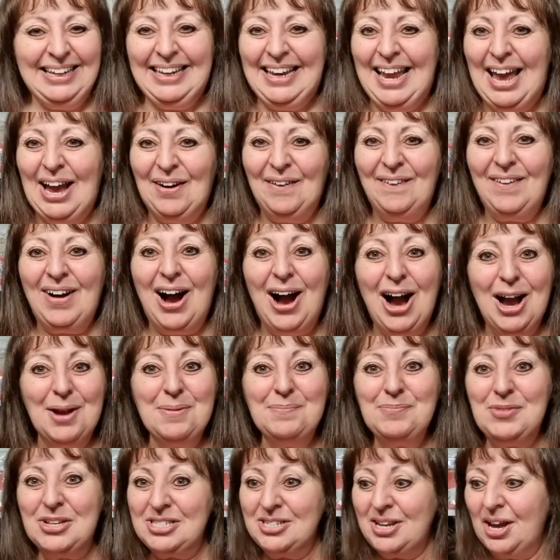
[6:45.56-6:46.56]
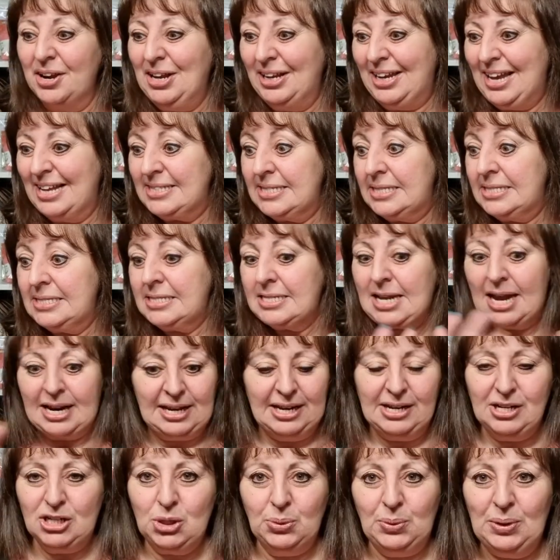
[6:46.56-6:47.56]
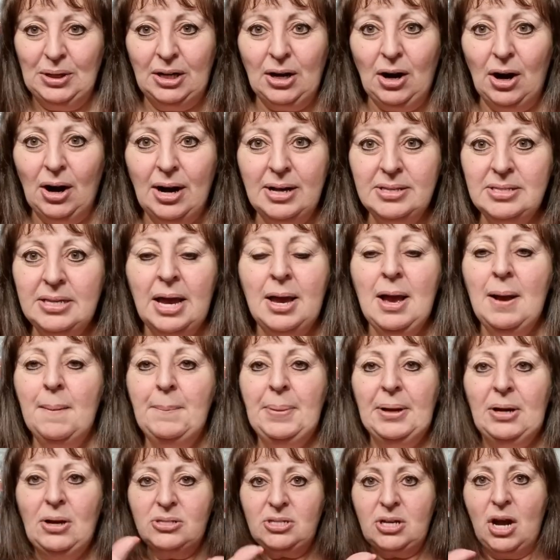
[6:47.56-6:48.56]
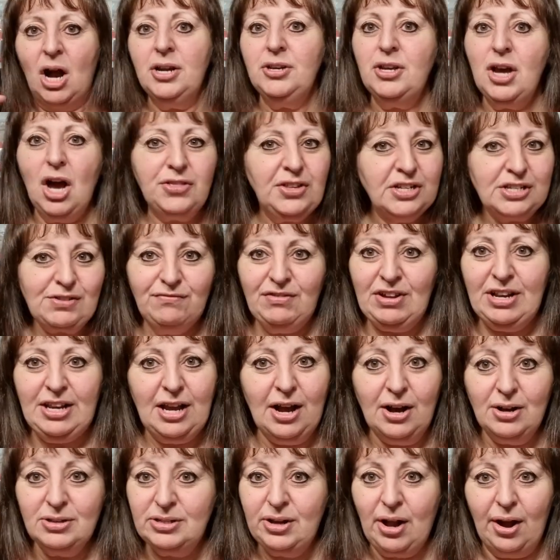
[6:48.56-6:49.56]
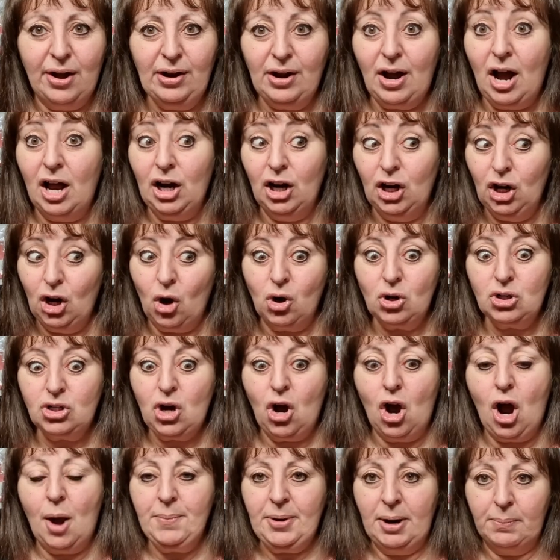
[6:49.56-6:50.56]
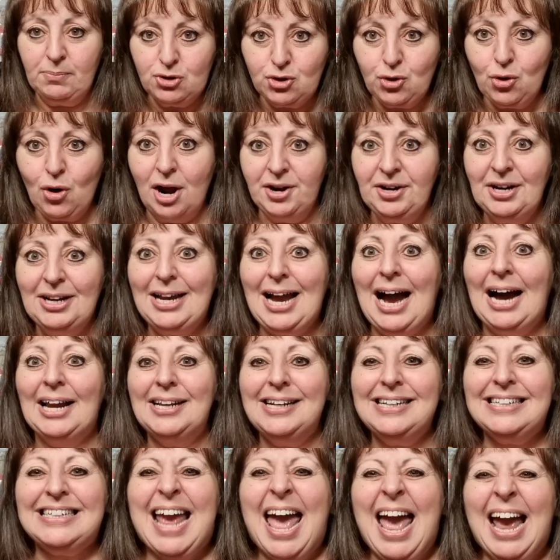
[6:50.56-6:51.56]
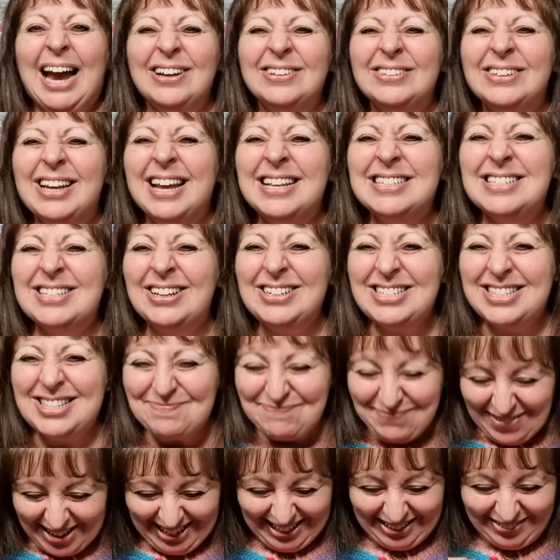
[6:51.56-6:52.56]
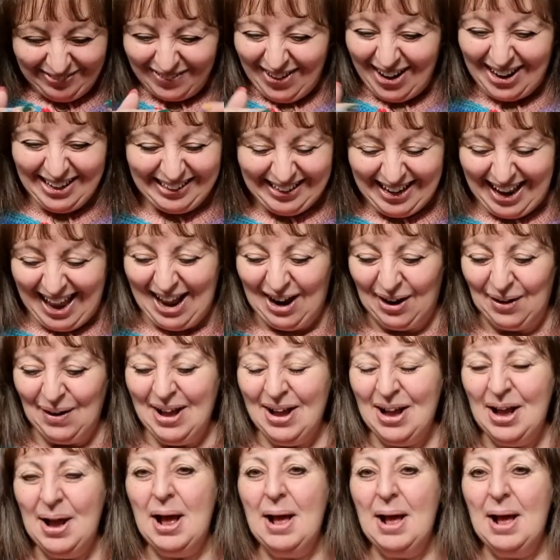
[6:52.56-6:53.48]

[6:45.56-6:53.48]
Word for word: Now, I'm just going to get stuck into it, guys, because I know this video is going a long time and I'm trying to cut it down as I speak right now.